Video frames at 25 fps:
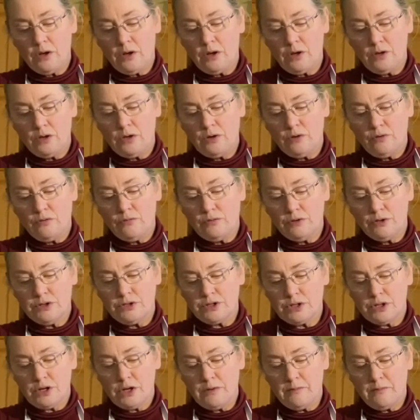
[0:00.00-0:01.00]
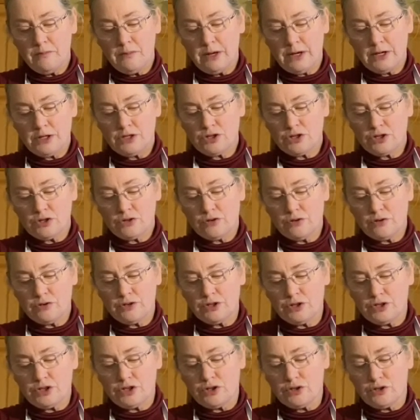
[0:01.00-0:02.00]
you would make sure
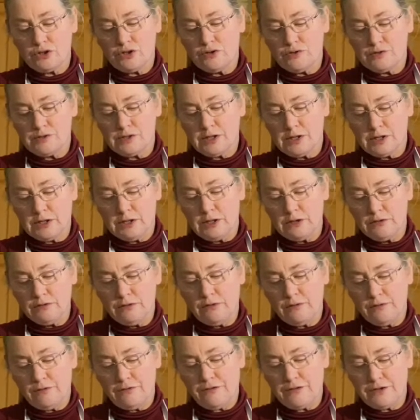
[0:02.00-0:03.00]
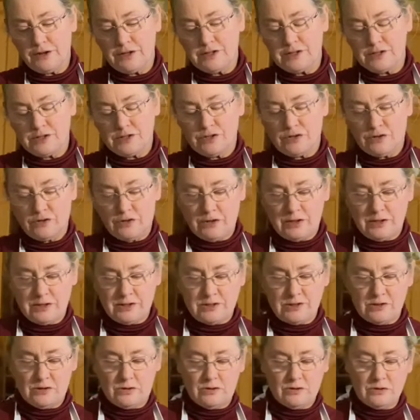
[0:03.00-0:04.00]
that you're using gluten-free soy
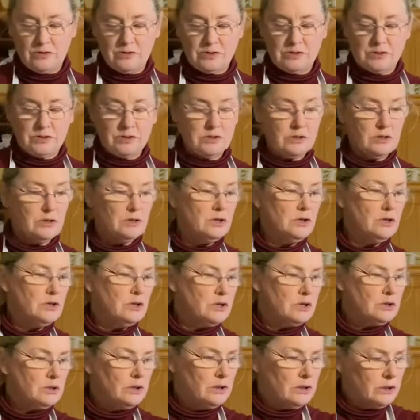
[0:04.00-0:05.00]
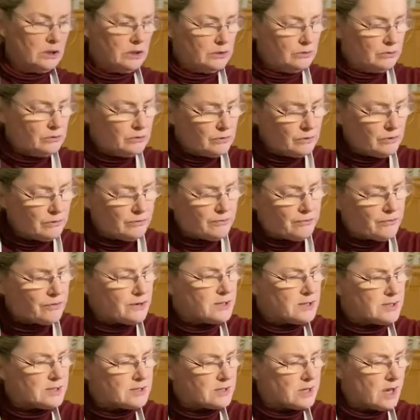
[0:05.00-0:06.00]
sauce, gluten-free
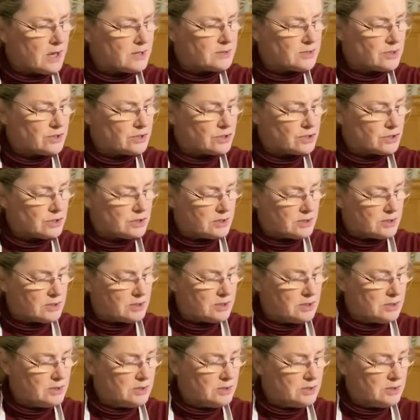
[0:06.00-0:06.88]
sausages,